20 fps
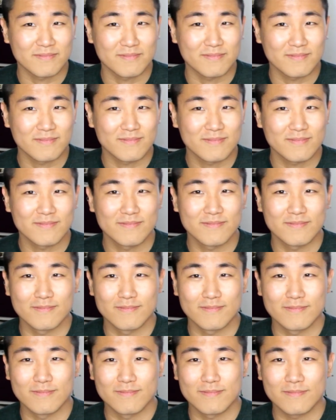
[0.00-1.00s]

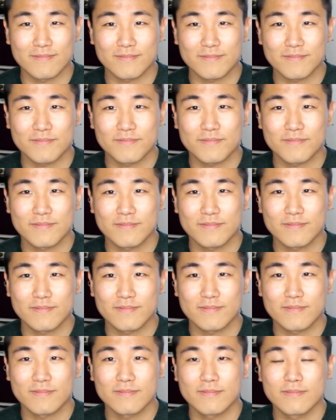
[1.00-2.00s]

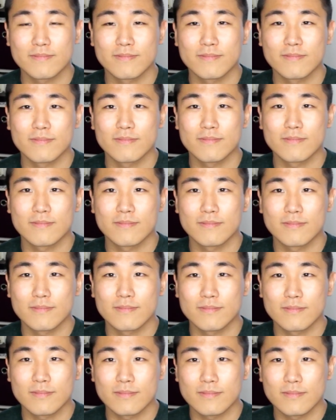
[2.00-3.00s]

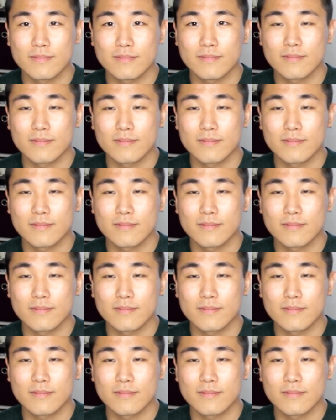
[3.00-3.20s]
[no speech]